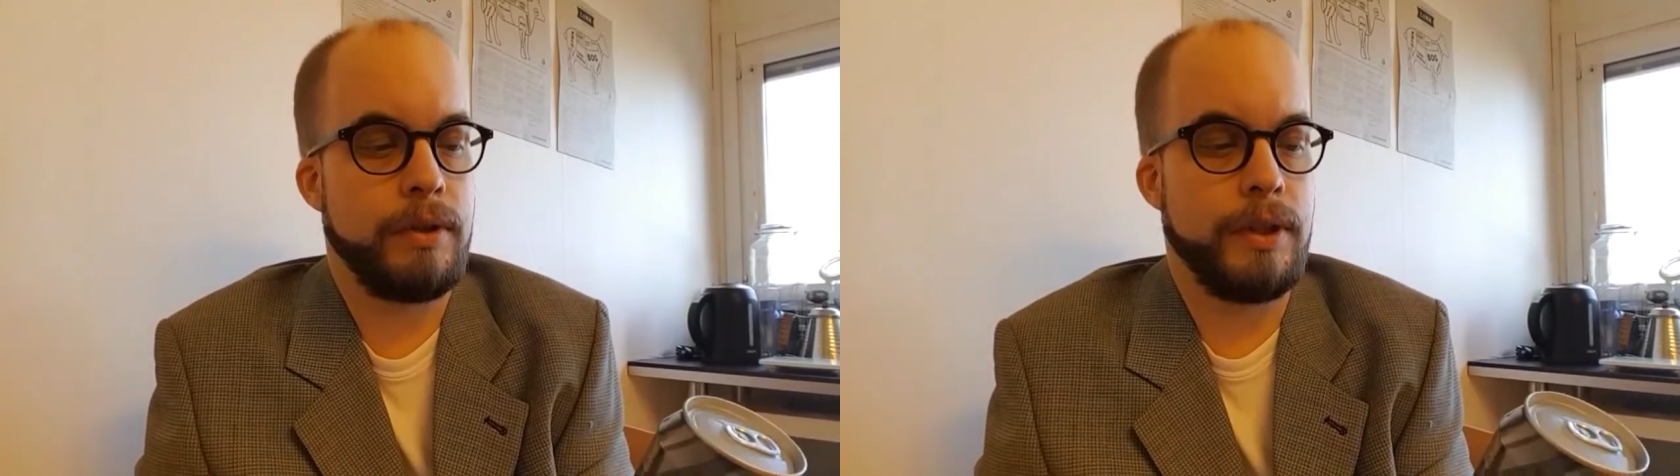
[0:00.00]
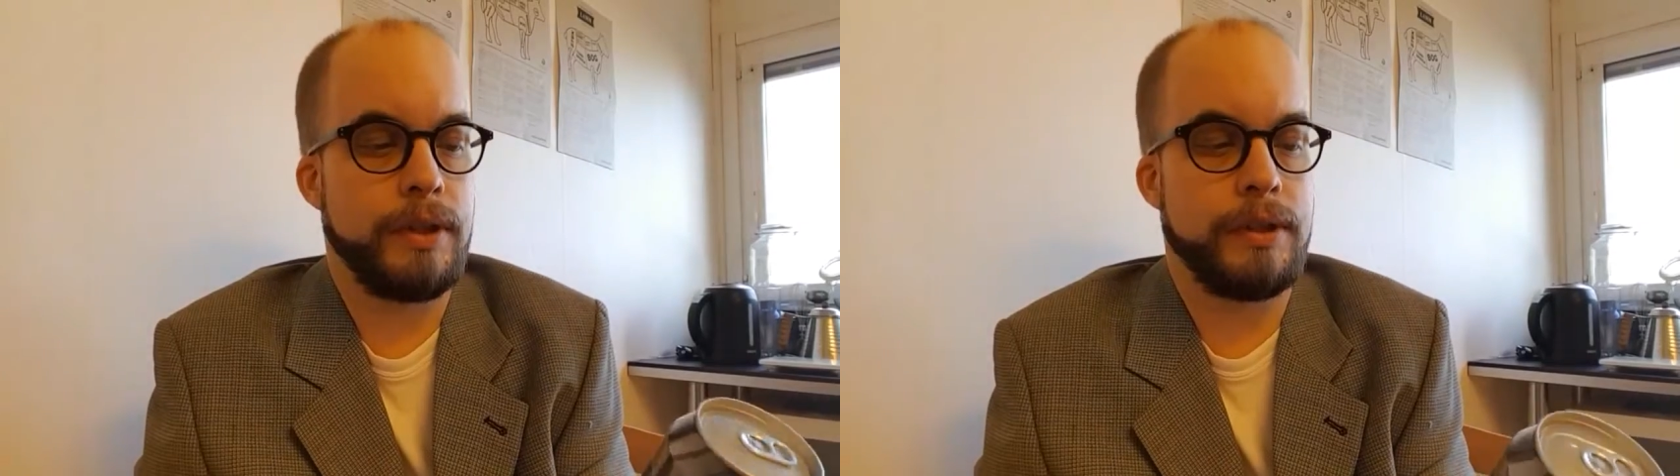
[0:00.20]

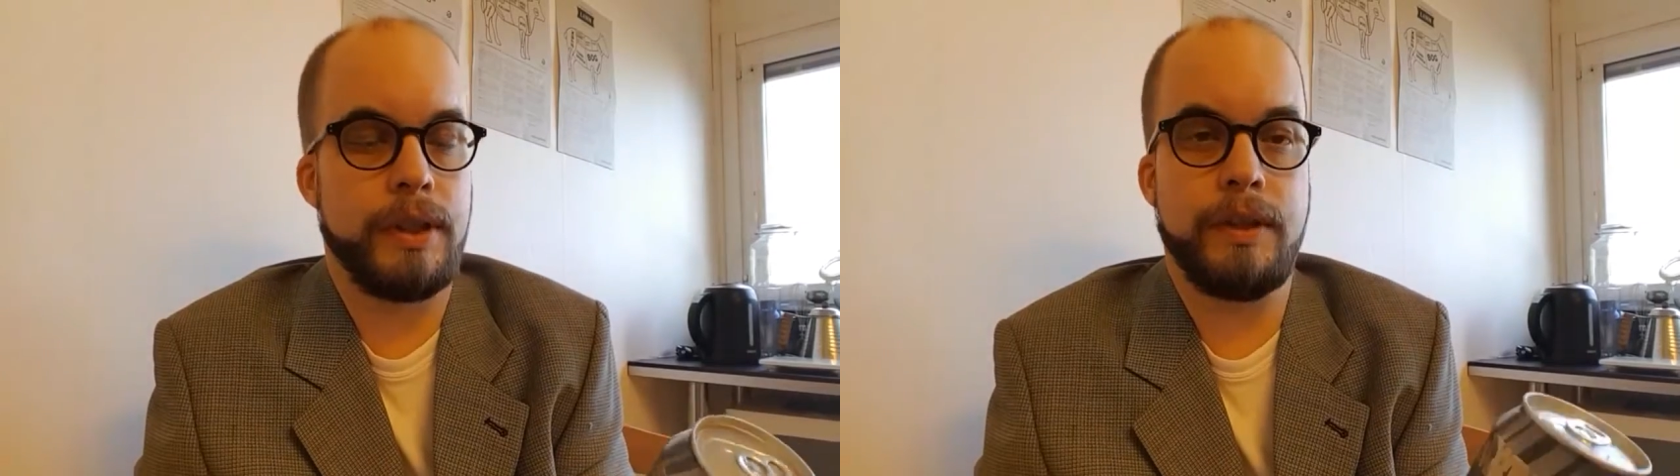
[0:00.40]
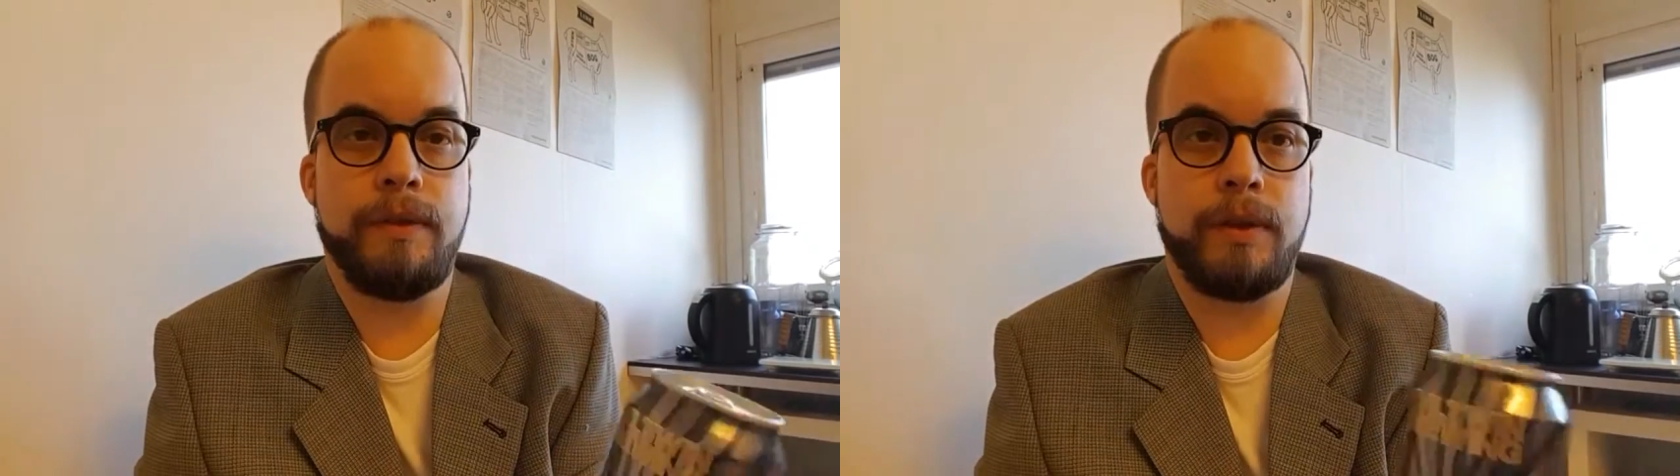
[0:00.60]
It's
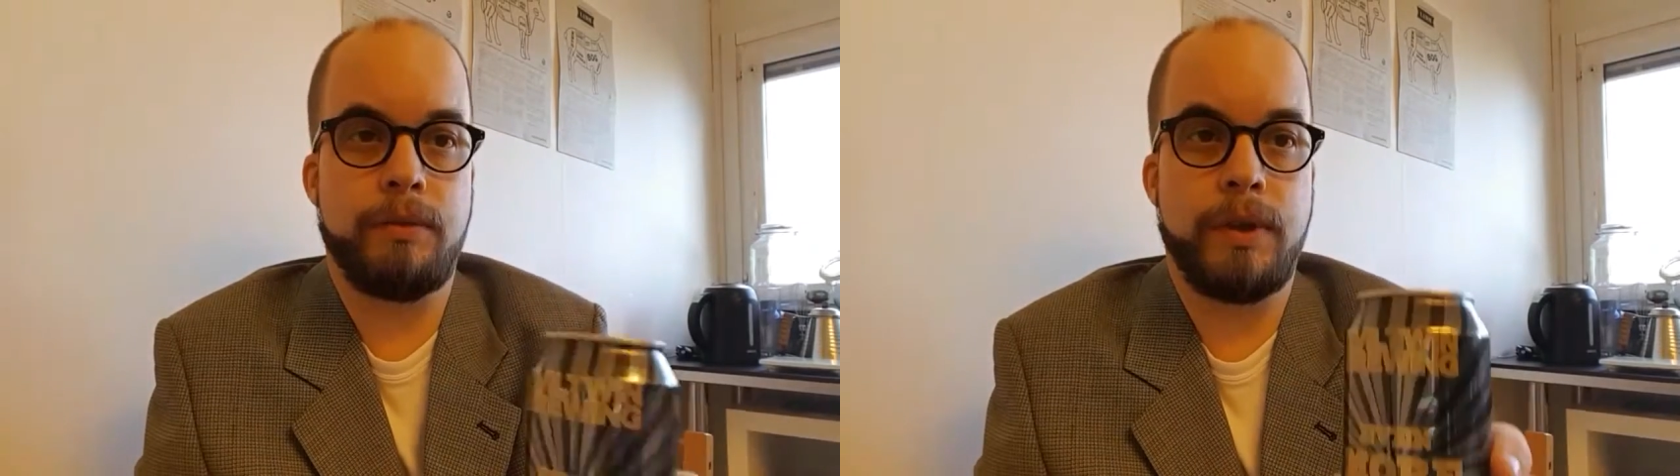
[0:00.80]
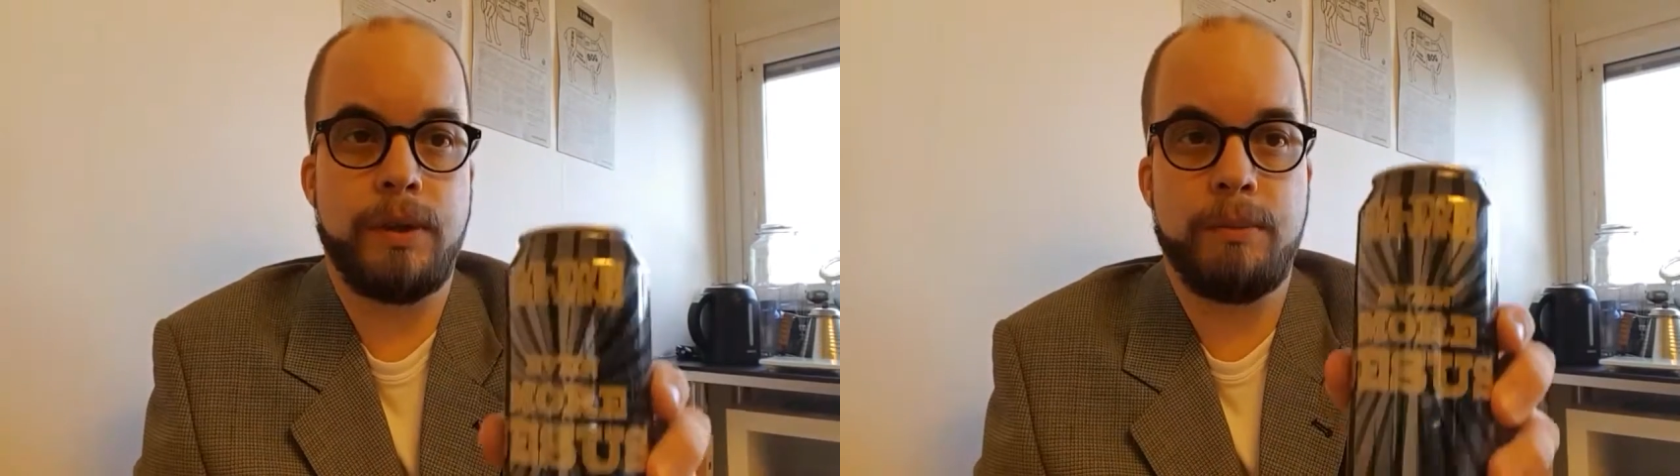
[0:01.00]
Evil
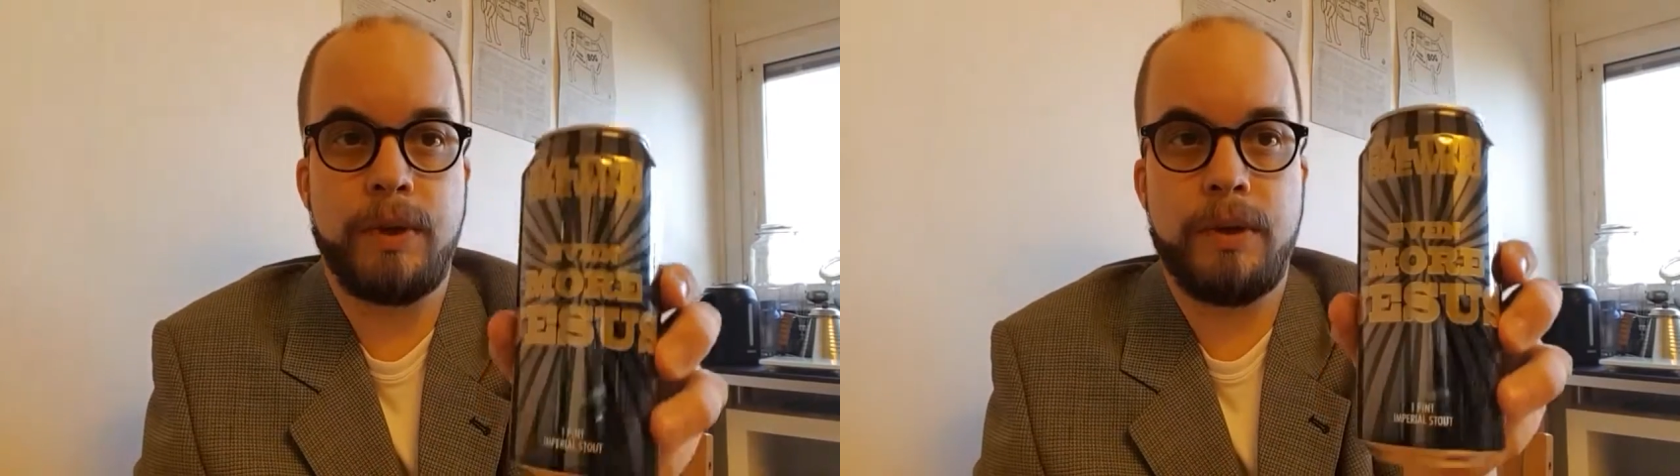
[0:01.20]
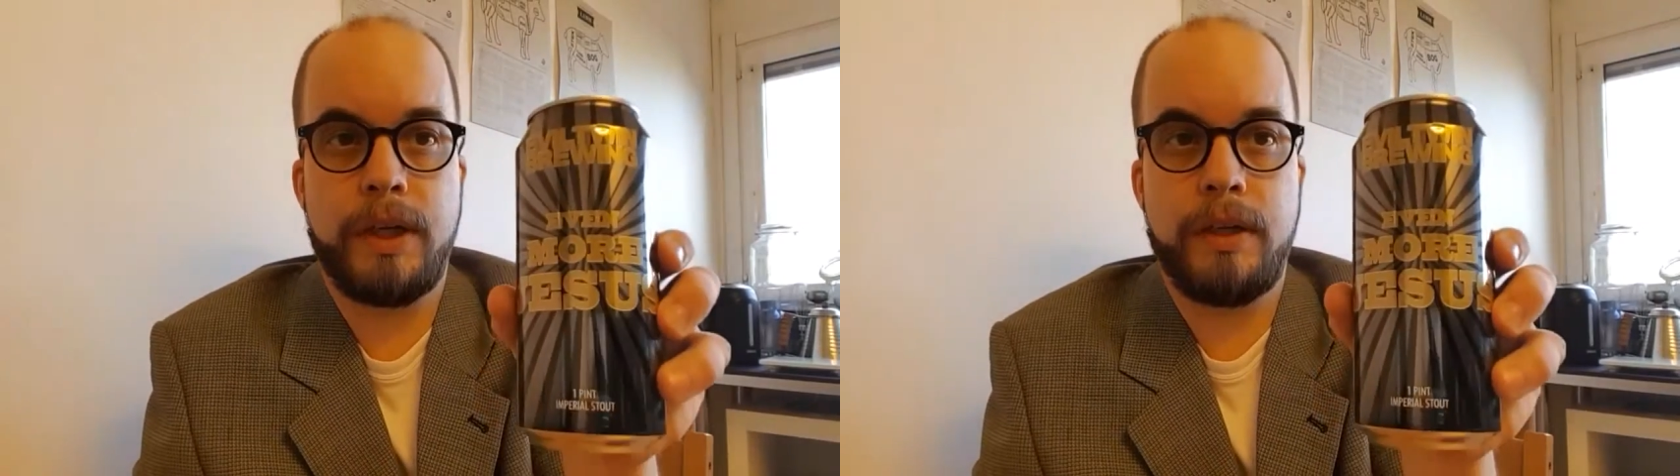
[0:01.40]
Twin
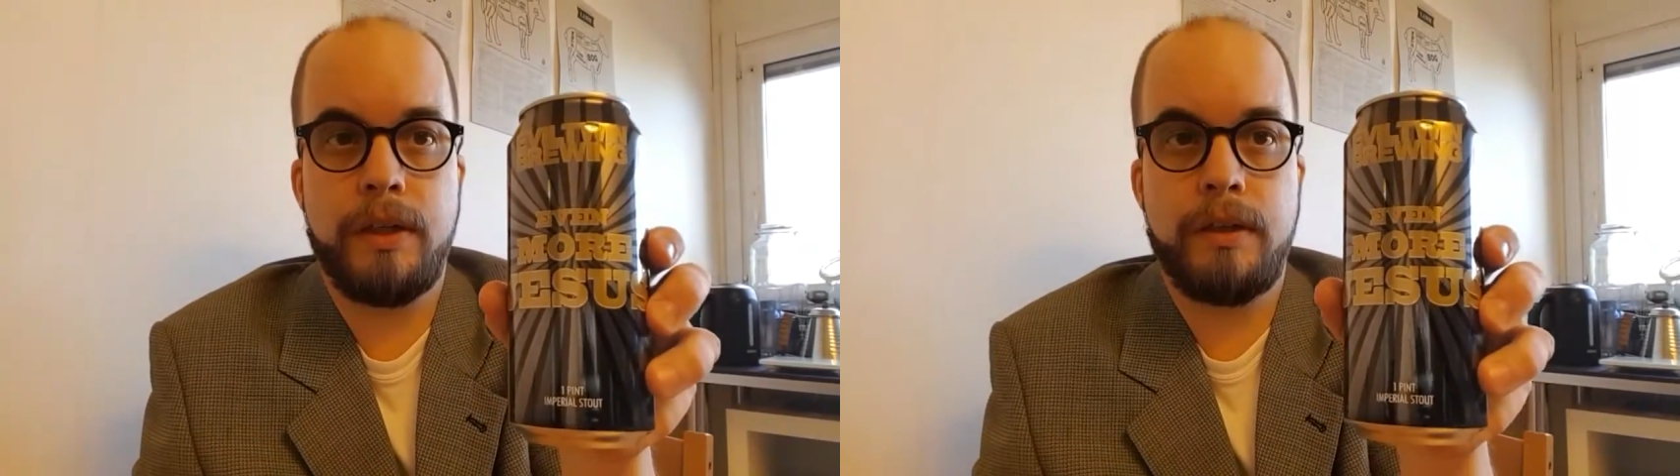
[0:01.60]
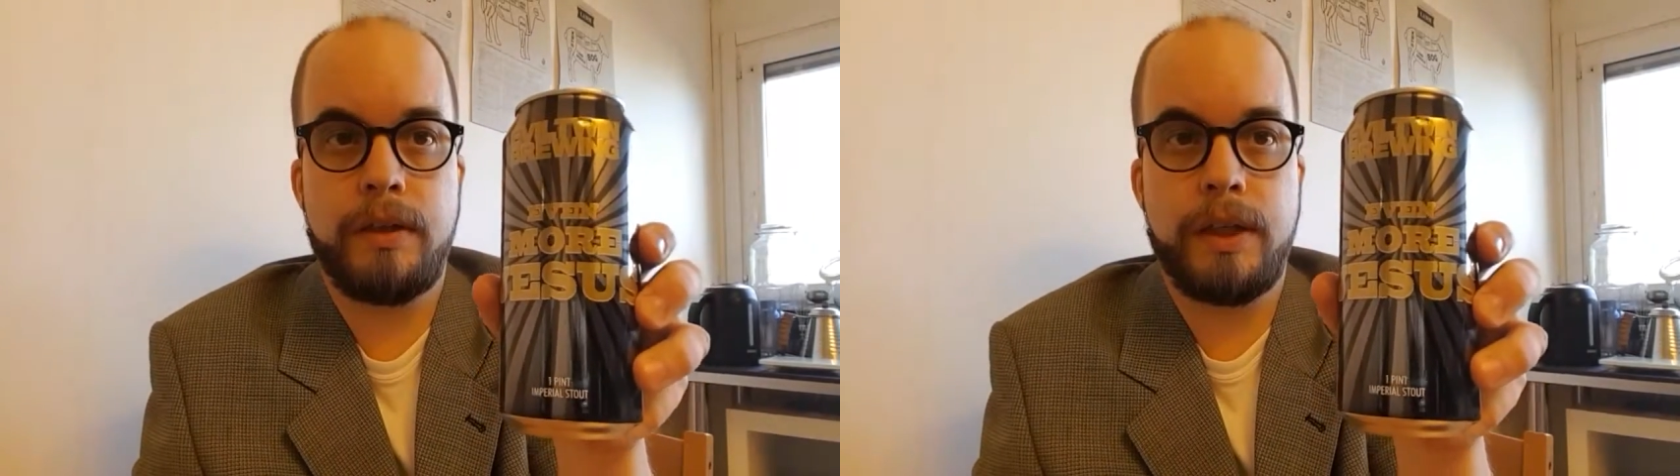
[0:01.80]
Brewing,